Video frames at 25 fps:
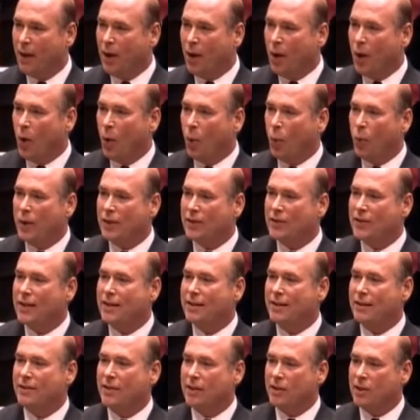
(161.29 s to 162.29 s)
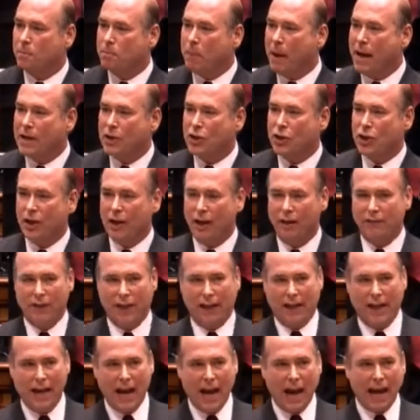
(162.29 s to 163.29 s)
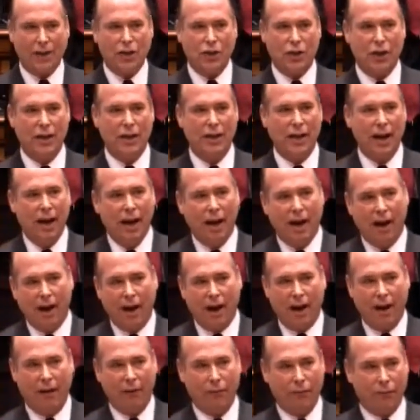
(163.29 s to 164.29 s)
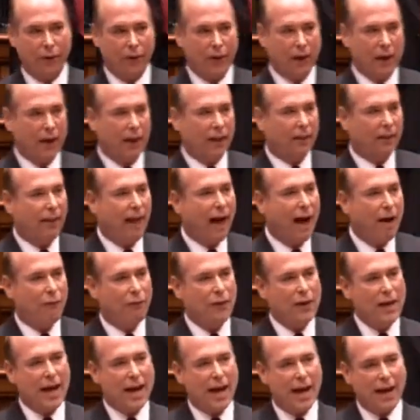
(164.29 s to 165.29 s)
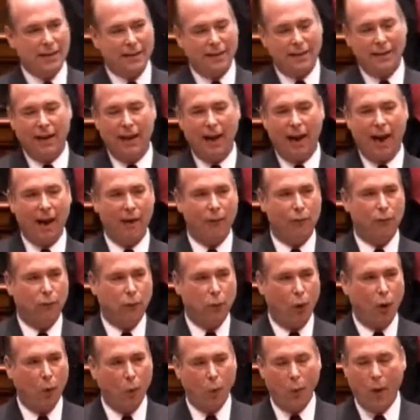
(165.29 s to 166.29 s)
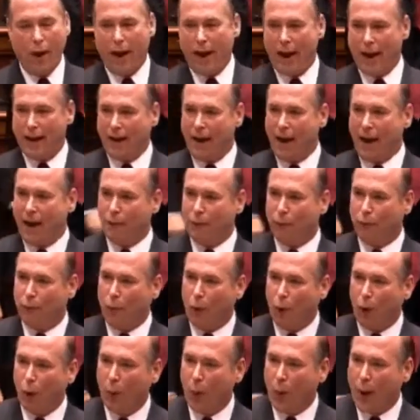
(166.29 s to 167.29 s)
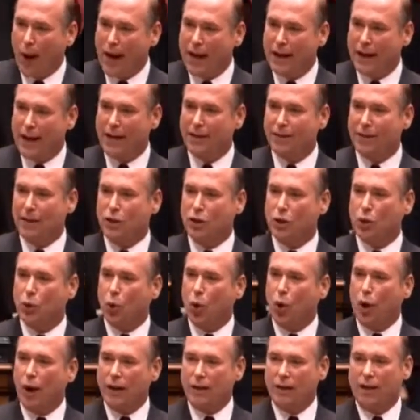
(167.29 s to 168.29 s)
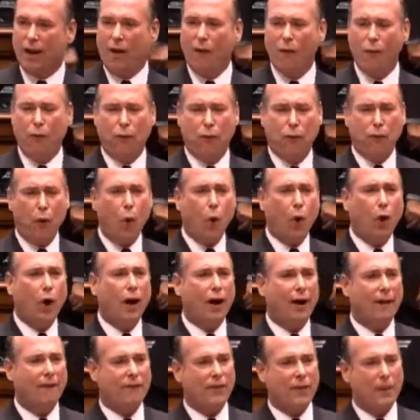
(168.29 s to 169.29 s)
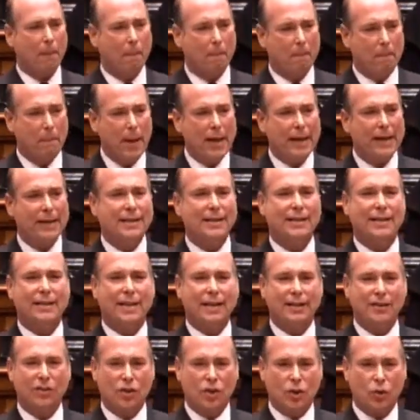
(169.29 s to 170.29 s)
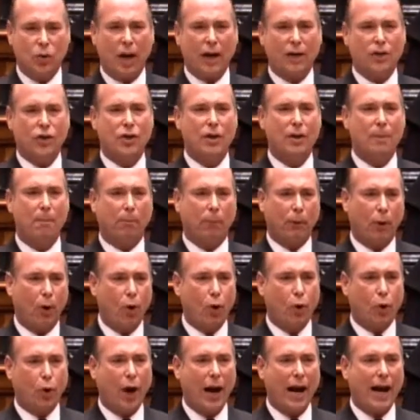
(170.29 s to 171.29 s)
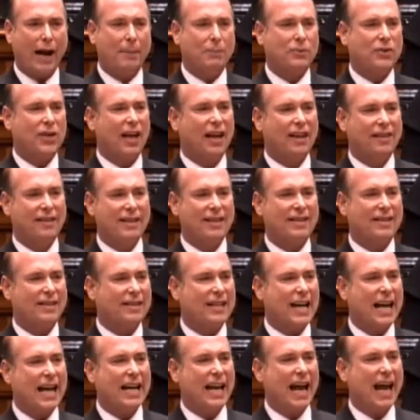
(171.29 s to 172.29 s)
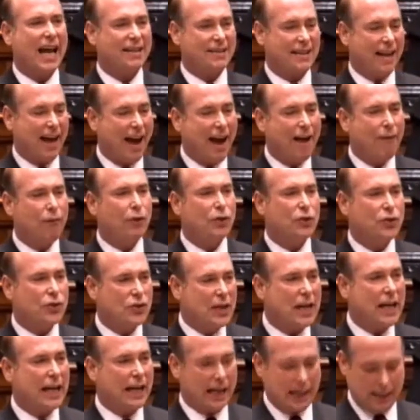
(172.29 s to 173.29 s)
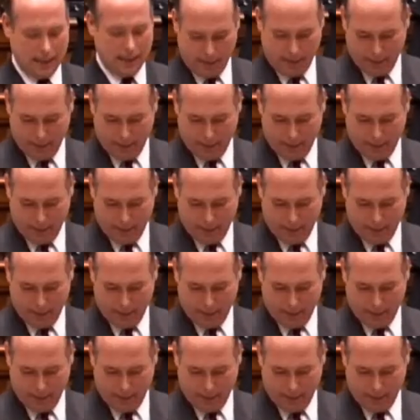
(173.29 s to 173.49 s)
We see the suspension of the connection of Lafayette and Fort Wayne and Detroit, four of the biggest construction programs this state has ever seen,